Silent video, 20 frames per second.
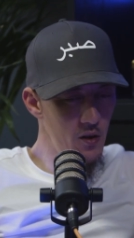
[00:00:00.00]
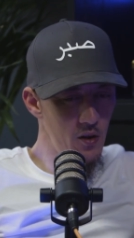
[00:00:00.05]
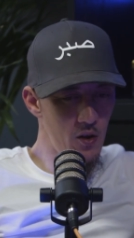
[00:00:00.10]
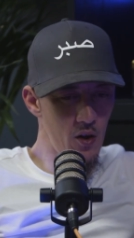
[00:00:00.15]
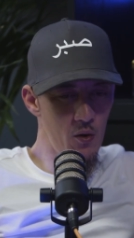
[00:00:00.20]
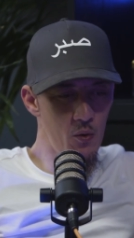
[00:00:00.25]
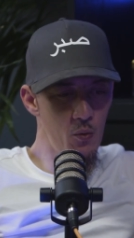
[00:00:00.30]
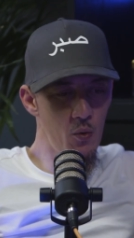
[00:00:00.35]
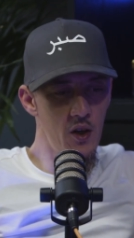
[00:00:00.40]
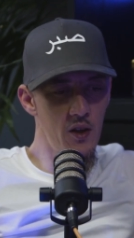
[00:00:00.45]
that
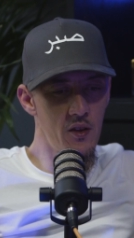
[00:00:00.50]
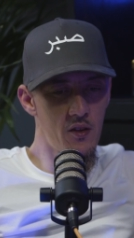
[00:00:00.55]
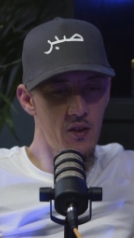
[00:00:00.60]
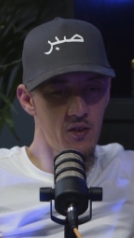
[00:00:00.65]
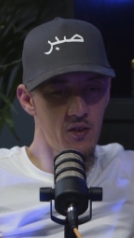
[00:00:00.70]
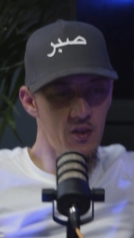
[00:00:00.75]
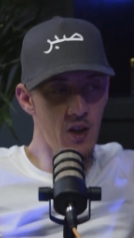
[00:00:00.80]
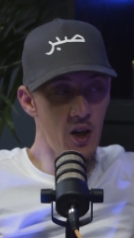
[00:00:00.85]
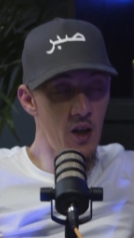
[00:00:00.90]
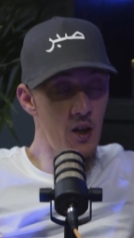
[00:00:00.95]
are willing to
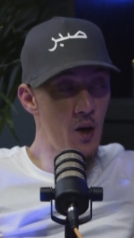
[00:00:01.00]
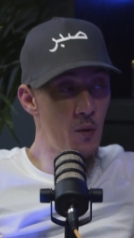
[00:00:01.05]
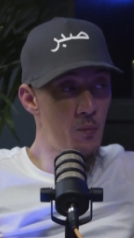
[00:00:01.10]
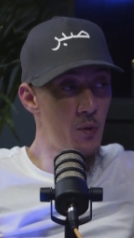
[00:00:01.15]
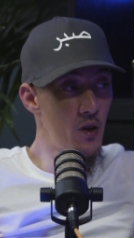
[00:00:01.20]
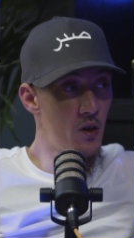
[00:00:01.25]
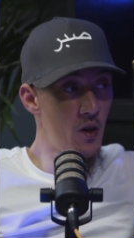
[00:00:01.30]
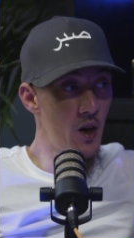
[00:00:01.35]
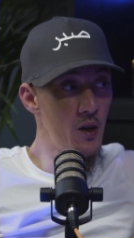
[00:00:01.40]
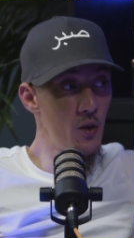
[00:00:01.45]
stand up
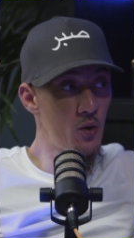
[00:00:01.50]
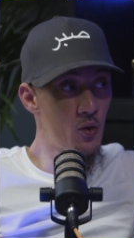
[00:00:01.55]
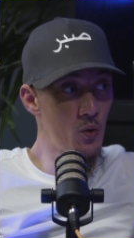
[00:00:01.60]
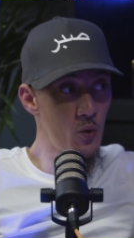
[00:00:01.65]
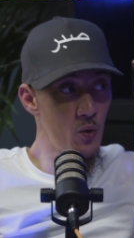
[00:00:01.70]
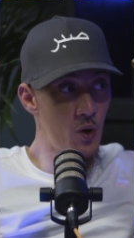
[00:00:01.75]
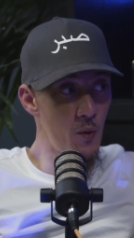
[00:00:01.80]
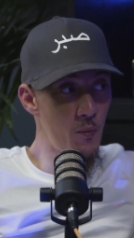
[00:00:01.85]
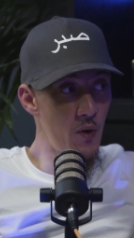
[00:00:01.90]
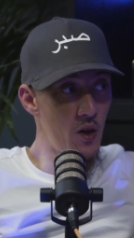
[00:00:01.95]
and kind of
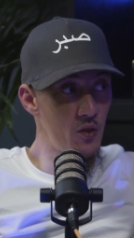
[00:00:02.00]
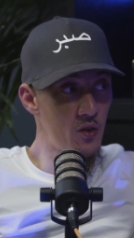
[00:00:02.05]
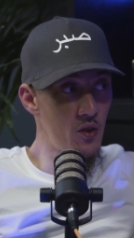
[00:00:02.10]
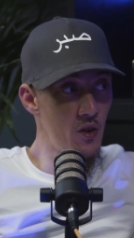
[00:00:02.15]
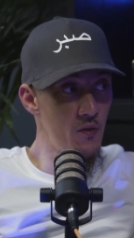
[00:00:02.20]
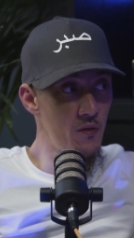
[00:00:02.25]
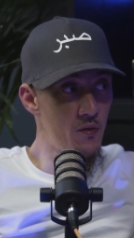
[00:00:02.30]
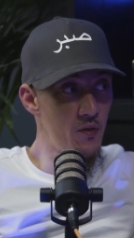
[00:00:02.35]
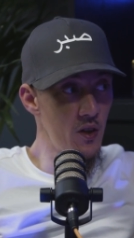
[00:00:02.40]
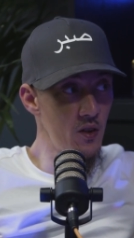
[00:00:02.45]
talk about
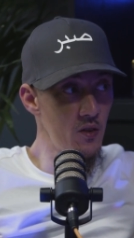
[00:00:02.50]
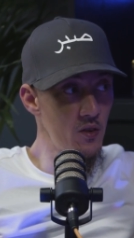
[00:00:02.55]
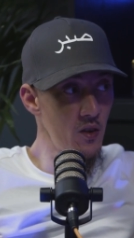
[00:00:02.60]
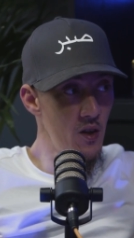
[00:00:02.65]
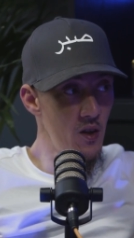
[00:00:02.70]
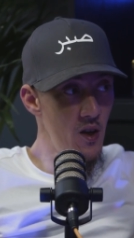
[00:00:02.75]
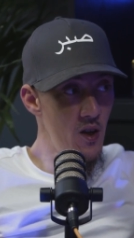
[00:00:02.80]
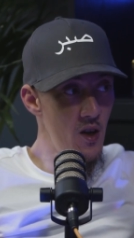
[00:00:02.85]
certain things.